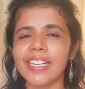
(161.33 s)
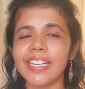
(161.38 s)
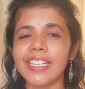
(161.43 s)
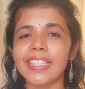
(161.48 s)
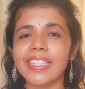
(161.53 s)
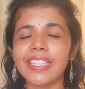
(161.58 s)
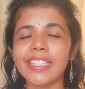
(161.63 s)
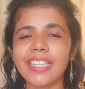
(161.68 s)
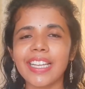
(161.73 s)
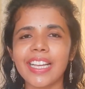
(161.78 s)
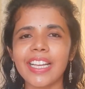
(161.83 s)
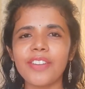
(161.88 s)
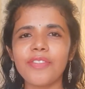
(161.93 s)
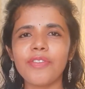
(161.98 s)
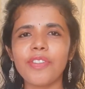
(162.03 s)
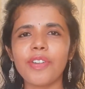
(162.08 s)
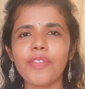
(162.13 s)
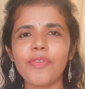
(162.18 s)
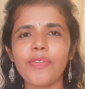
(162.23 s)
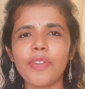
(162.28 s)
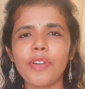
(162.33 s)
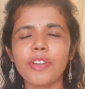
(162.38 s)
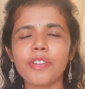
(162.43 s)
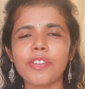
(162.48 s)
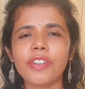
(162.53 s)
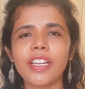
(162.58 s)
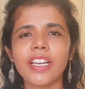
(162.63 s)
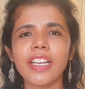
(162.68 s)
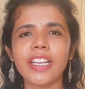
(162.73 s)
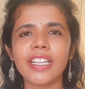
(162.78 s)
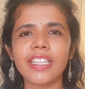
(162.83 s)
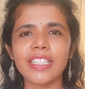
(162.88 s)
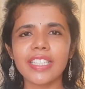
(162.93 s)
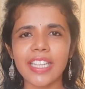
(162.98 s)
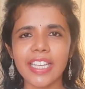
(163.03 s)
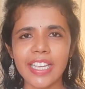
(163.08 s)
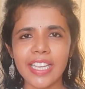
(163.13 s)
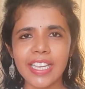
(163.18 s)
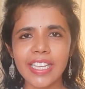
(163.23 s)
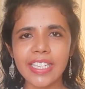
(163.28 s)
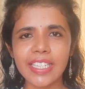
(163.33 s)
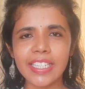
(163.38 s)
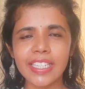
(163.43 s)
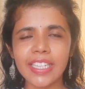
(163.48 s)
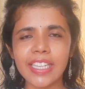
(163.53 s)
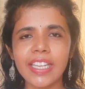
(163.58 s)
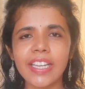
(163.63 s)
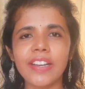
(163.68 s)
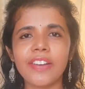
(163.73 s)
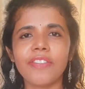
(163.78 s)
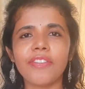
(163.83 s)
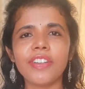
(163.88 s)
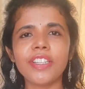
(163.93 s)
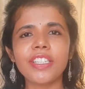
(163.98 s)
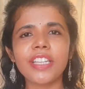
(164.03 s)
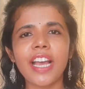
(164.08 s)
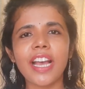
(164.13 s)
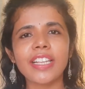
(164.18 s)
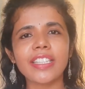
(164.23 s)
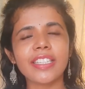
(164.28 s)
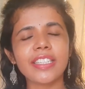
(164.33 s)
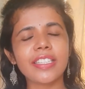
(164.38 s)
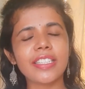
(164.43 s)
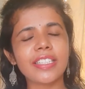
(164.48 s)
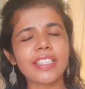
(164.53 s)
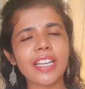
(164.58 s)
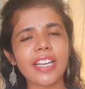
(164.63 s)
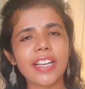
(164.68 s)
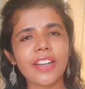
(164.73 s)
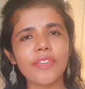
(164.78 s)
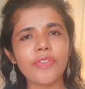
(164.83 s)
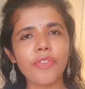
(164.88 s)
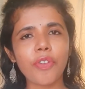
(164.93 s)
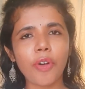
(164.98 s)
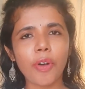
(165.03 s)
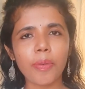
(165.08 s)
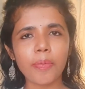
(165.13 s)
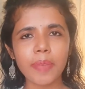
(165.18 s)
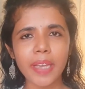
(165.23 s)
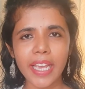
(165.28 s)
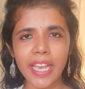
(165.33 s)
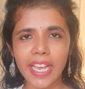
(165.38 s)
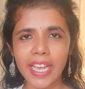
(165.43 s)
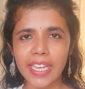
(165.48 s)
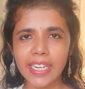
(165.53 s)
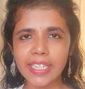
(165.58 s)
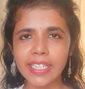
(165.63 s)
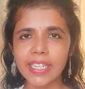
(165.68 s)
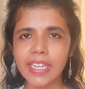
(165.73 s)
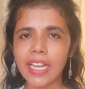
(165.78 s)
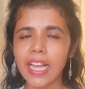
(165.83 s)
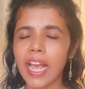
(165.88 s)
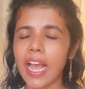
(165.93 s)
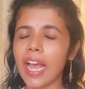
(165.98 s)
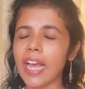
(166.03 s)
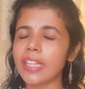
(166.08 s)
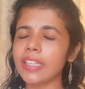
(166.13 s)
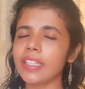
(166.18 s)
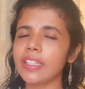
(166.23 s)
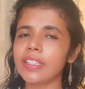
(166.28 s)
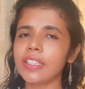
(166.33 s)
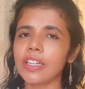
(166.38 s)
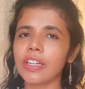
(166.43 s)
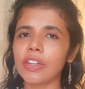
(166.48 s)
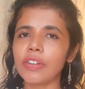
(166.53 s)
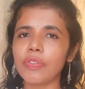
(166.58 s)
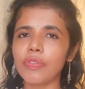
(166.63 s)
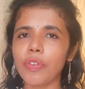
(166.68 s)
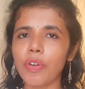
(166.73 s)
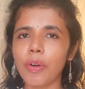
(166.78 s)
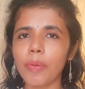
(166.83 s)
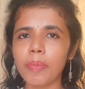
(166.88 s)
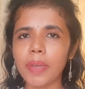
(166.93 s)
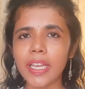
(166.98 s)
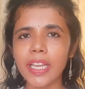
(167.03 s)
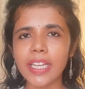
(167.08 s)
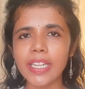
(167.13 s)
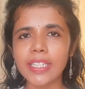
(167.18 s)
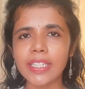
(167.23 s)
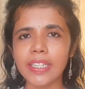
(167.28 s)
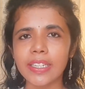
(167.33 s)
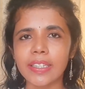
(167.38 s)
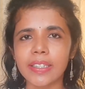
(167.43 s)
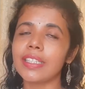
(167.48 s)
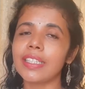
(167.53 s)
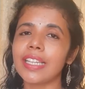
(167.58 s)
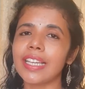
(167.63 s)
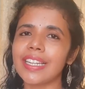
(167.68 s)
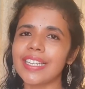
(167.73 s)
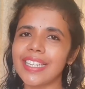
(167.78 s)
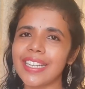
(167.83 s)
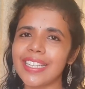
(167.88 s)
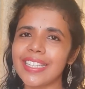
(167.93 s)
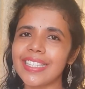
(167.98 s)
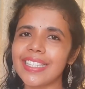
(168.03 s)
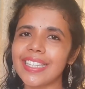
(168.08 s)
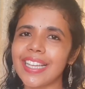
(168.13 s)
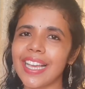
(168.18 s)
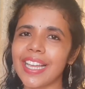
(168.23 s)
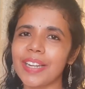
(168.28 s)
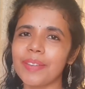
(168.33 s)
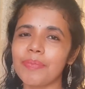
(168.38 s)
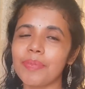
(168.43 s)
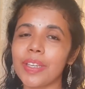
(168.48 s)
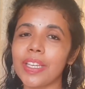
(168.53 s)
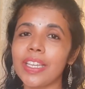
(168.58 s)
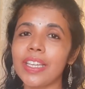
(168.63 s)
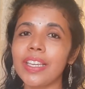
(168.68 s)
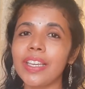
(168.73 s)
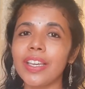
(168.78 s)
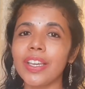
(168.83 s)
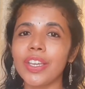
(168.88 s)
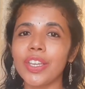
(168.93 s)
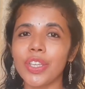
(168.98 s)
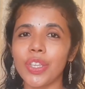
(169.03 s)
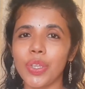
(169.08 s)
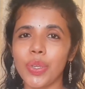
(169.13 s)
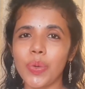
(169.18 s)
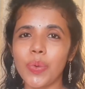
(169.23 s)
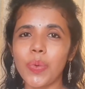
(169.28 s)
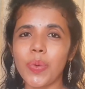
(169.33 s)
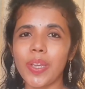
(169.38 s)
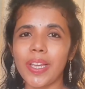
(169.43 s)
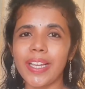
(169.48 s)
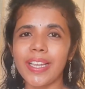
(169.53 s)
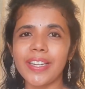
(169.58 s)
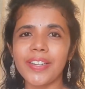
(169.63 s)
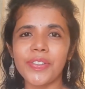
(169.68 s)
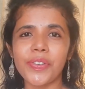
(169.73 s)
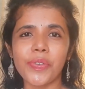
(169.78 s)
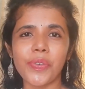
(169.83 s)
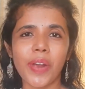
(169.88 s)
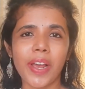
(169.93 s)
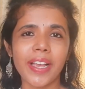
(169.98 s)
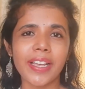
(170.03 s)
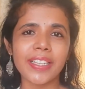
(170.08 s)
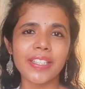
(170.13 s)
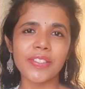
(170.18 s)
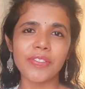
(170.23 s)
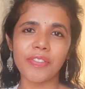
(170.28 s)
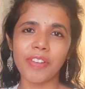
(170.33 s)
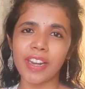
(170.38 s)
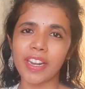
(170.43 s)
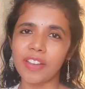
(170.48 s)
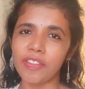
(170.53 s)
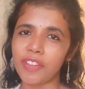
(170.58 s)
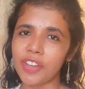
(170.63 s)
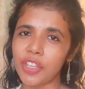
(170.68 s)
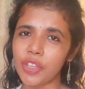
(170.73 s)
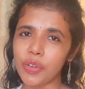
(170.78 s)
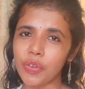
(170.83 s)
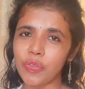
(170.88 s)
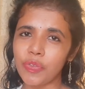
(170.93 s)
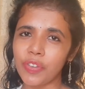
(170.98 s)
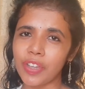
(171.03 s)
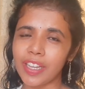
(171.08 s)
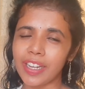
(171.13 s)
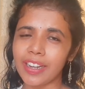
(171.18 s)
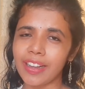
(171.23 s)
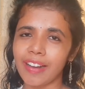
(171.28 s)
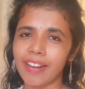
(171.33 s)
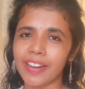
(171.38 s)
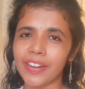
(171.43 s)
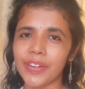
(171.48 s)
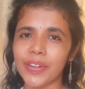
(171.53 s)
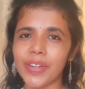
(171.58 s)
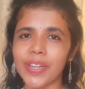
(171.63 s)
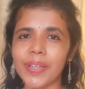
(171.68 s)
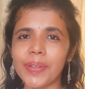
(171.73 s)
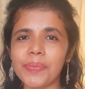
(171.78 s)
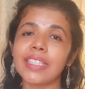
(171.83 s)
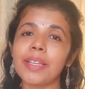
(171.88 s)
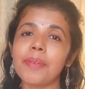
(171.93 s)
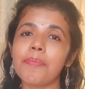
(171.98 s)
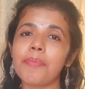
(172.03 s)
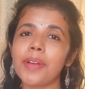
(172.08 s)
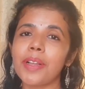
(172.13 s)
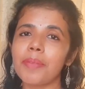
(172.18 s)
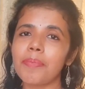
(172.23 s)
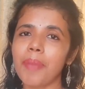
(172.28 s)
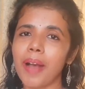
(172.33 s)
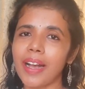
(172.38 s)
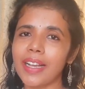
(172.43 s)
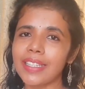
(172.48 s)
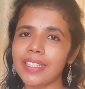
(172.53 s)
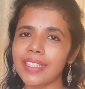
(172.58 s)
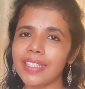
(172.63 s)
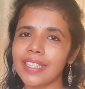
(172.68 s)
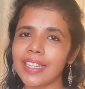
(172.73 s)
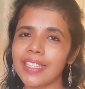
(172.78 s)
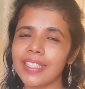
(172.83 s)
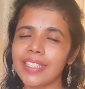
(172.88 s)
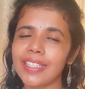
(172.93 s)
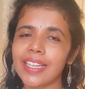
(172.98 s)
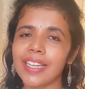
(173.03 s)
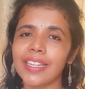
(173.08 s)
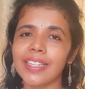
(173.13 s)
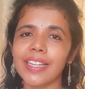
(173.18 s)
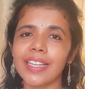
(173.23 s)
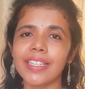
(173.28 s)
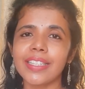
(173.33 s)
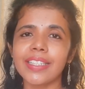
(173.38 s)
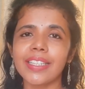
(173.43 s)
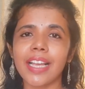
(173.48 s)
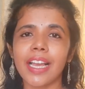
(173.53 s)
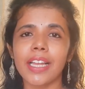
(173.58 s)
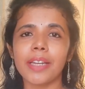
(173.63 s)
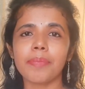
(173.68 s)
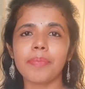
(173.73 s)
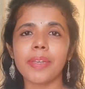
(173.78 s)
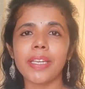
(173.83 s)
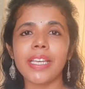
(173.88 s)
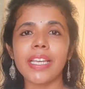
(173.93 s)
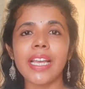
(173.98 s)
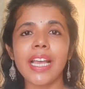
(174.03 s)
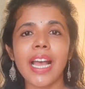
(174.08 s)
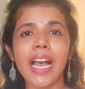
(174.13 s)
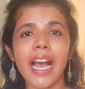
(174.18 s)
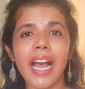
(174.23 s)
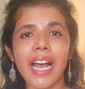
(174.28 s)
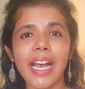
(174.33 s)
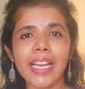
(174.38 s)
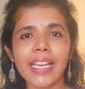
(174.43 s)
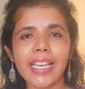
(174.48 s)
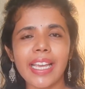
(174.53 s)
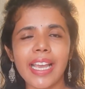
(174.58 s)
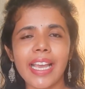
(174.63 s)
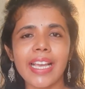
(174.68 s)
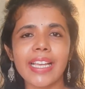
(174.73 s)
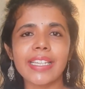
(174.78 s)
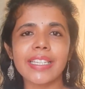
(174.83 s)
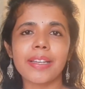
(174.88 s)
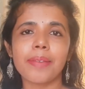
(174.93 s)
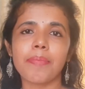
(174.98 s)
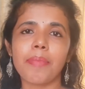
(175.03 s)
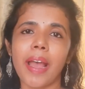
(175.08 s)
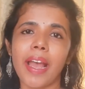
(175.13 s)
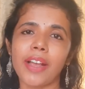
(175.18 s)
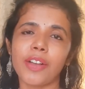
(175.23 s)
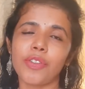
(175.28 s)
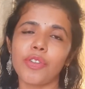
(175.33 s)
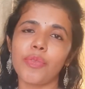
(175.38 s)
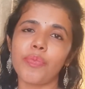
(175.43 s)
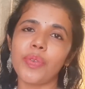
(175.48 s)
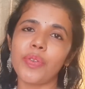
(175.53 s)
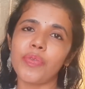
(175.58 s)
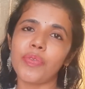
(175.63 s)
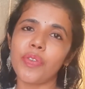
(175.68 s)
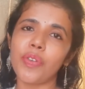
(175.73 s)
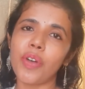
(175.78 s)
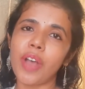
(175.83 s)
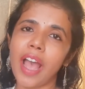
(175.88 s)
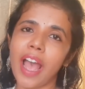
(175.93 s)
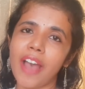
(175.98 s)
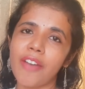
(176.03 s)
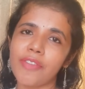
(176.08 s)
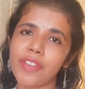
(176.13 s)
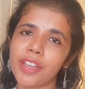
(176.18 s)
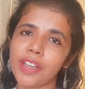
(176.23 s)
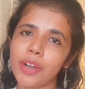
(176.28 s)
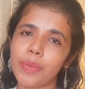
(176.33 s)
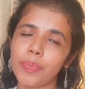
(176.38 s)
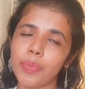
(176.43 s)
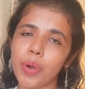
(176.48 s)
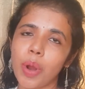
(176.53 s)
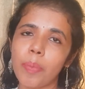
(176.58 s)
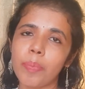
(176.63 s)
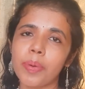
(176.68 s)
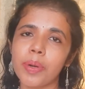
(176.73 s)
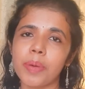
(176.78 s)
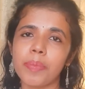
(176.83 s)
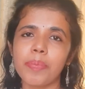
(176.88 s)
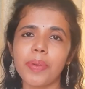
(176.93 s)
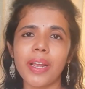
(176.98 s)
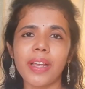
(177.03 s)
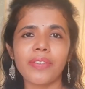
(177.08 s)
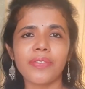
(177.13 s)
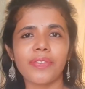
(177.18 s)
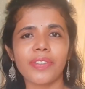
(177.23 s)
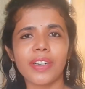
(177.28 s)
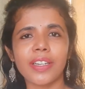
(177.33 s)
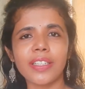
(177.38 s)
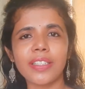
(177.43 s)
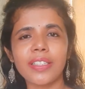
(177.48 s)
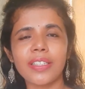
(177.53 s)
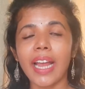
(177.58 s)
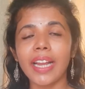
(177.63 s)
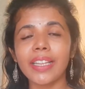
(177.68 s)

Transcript: The second verb for today is eat, which has its second form ate and the third form eaten. A sentence can be you eat rice whenever you feel hungry. A simple past tense sentence can be I ate a mango before having a proper breakfast.